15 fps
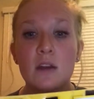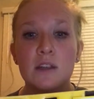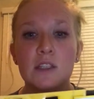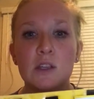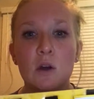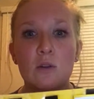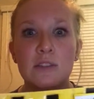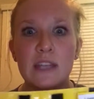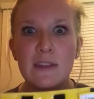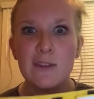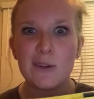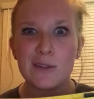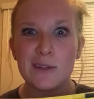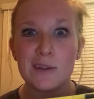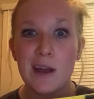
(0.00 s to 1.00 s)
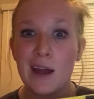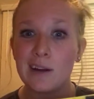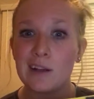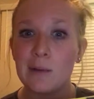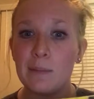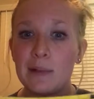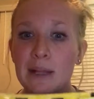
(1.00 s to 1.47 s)
So say there's
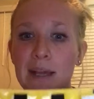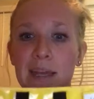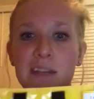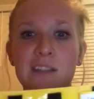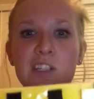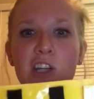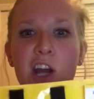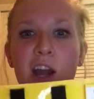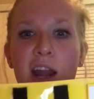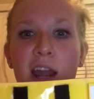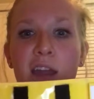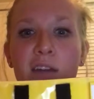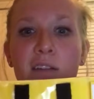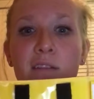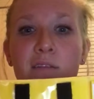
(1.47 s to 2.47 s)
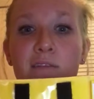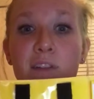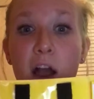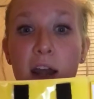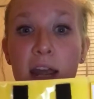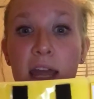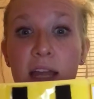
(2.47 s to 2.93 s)
non-compliance during
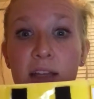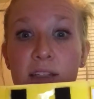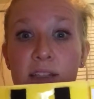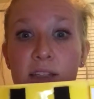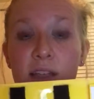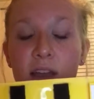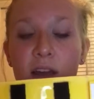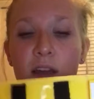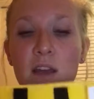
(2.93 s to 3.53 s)
phonics.